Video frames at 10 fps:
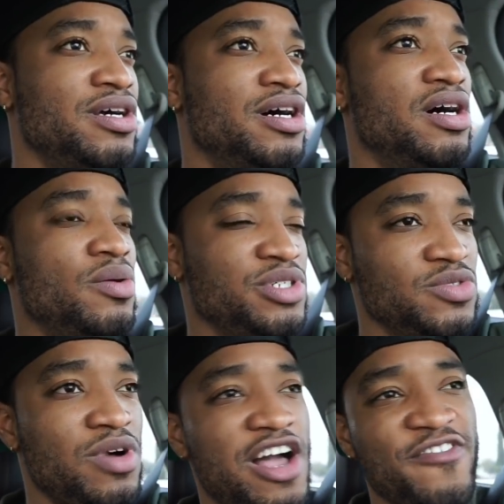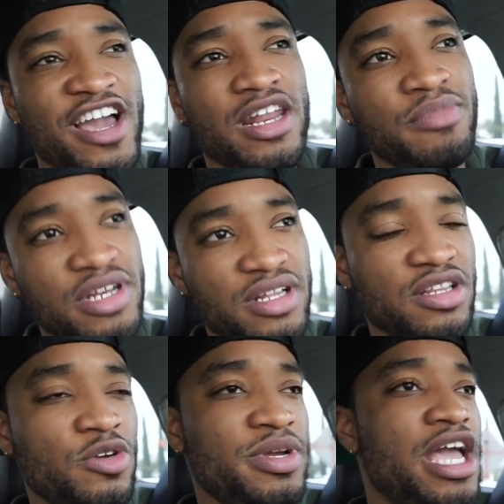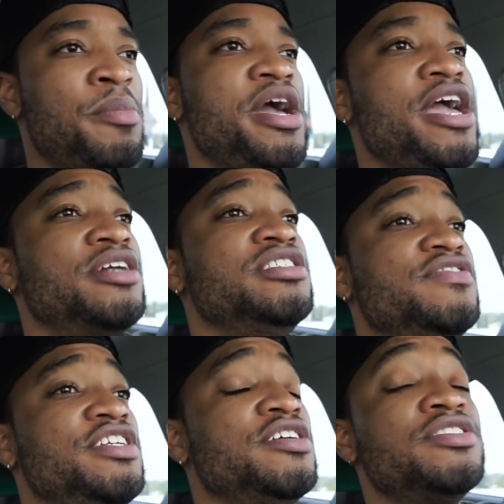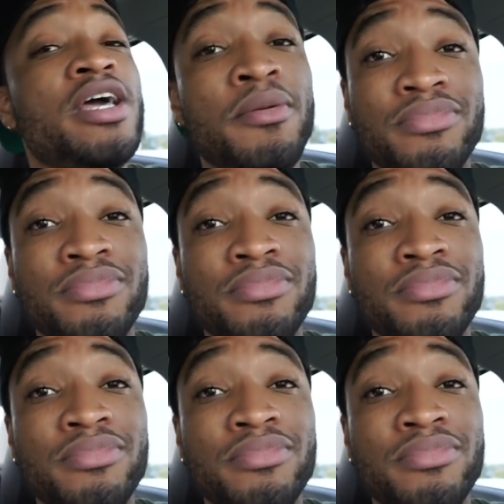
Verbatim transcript: uh, which is why I've kind of been a little bit MIA on these videos.